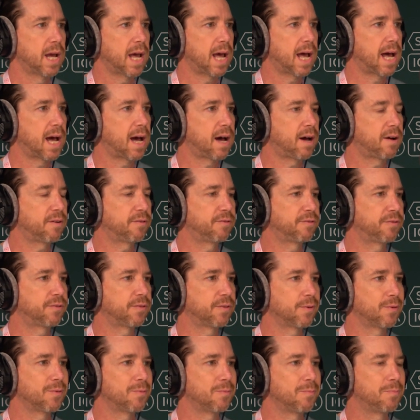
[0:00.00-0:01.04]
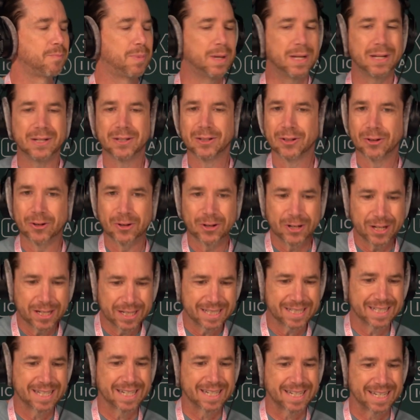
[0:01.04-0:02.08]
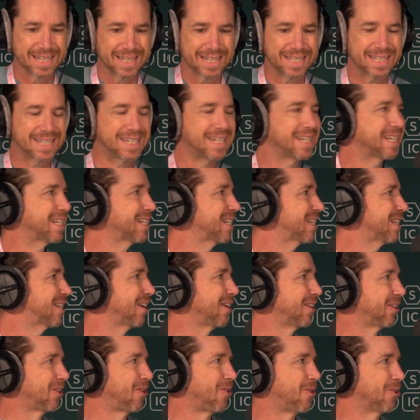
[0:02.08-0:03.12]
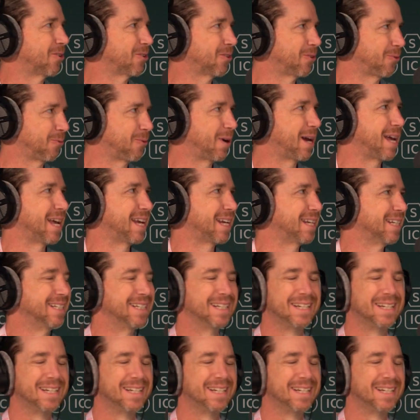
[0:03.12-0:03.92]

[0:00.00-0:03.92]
have been learning statistics along the way.